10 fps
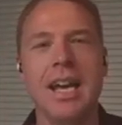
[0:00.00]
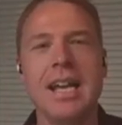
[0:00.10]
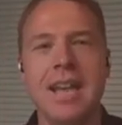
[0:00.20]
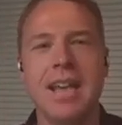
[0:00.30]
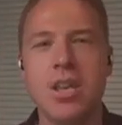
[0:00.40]

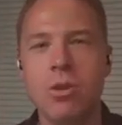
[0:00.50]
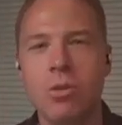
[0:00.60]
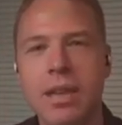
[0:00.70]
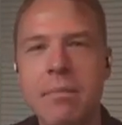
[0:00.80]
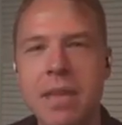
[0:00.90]
is that you
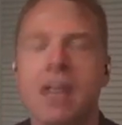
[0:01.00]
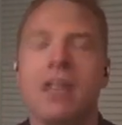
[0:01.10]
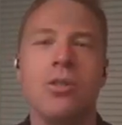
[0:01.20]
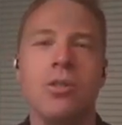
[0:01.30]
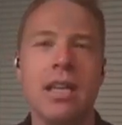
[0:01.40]
let me
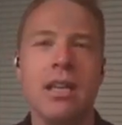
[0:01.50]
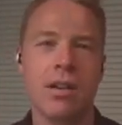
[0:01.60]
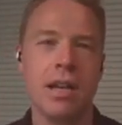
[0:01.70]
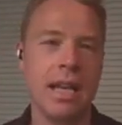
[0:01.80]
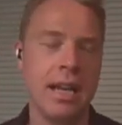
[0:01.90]
include either
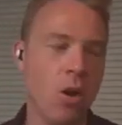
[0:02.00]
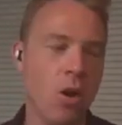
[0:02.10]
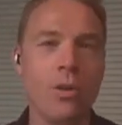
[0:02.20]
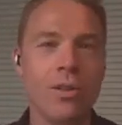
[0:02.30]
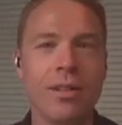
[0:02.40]
it in
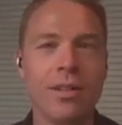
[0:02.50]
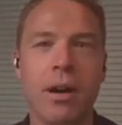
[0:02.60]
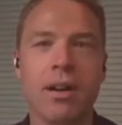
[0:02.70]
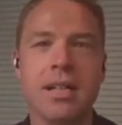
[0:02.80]
whole or in part